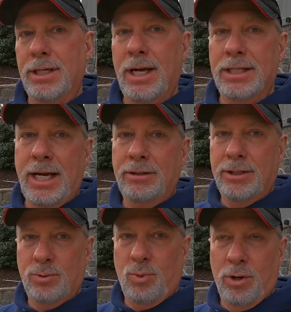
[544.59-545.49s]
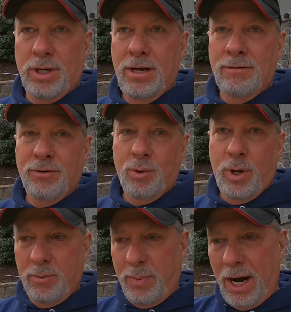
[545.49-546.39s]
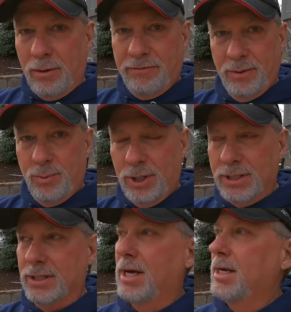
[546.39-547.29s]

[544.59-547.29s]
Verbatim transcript: and gazoutas worked for the way the power feed was.